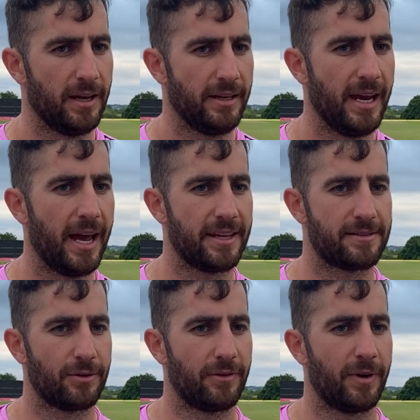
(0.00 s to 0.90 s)
Yeah, it's
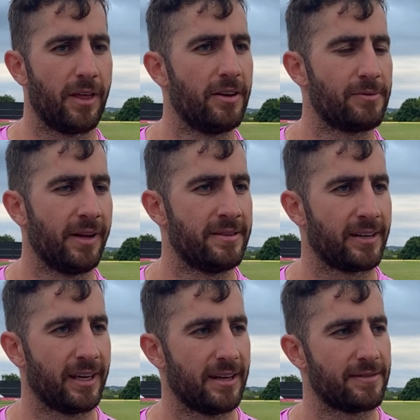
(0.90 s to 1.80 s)
sort of one of those ones, I
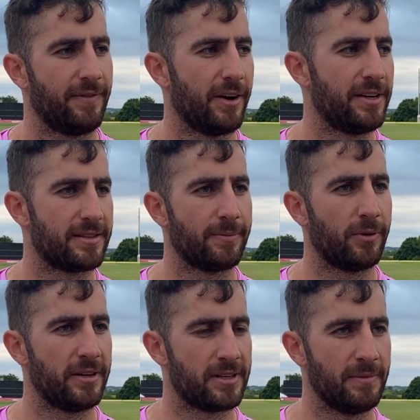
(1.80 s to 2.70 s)
guess, very
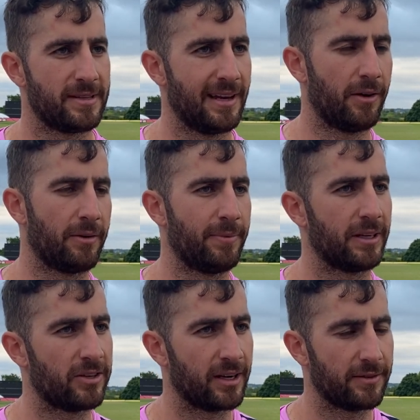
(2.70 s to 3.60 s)
disappointed to miss out on a big
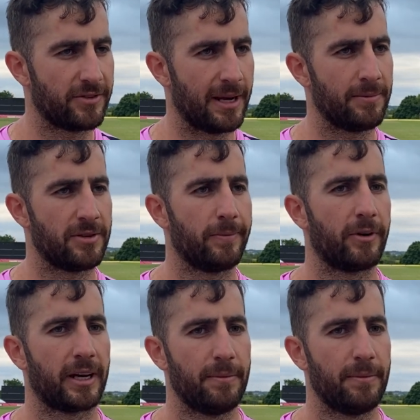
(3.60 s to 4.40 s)
chunk of Championship cricket,